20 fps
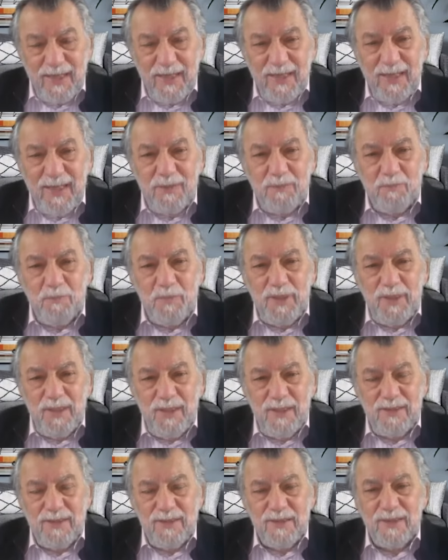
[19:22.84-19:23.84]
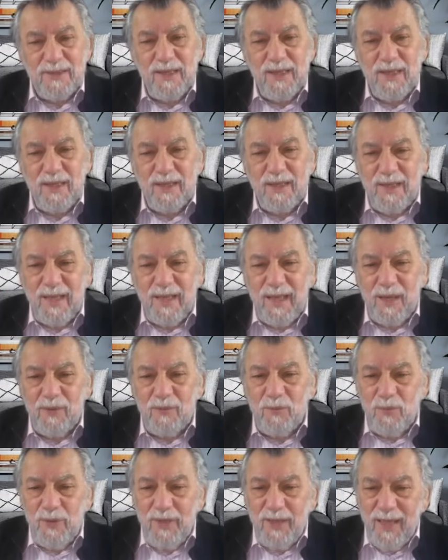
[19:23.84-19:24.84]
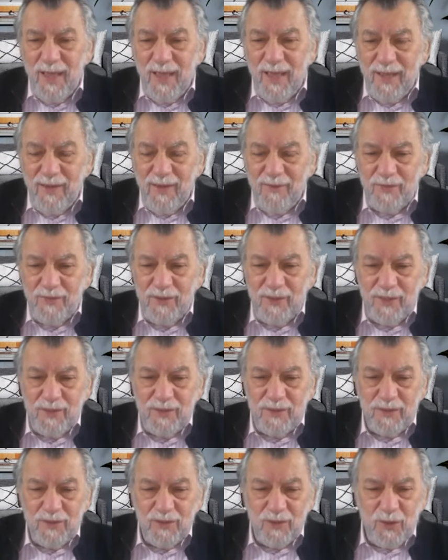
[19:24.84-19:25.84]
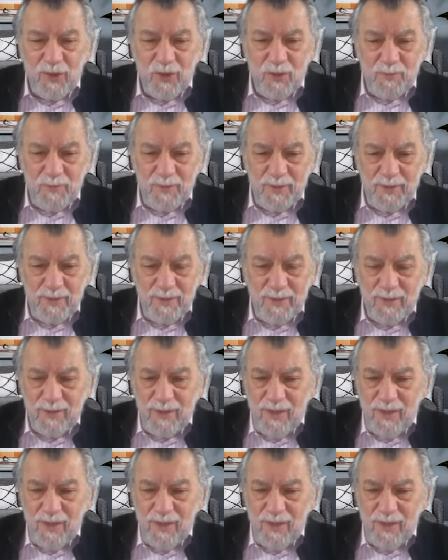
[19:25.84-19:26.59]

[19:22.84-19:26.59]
It means that we have determined